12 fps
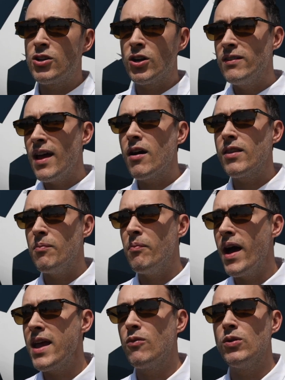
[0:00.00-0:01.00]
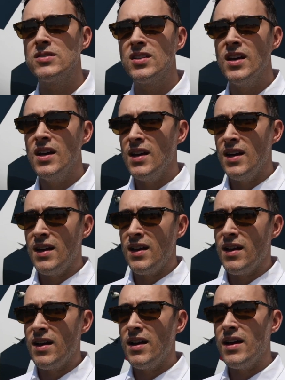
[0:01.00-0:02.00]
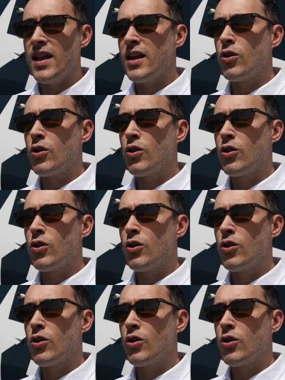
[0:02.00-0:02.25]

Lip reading: it turned out that Mike was an